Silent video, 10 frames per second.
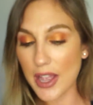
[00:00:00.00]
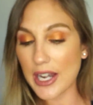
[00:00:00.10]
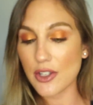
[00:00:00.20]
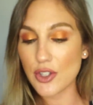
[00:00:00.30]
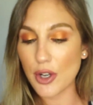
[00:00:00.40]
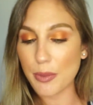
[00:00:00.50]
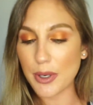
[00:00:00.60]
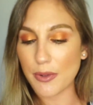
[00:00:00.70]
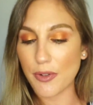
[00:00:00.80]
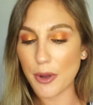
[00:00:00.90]
That is so
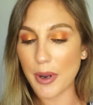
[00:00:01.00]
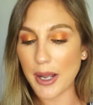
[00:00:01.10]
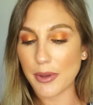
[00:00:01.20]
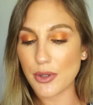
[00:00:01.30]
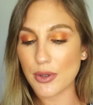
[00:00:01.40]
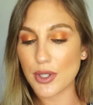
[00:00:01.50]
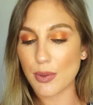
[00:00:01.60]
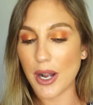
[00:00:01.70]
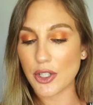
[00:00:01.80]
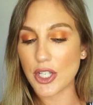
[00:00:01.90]
beautiful, but I will do a
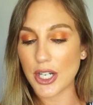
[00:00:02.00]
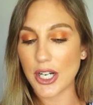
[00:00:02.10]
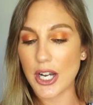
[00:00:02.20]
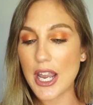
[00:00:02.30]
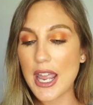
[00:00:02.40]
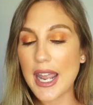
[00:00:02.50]
swatch here.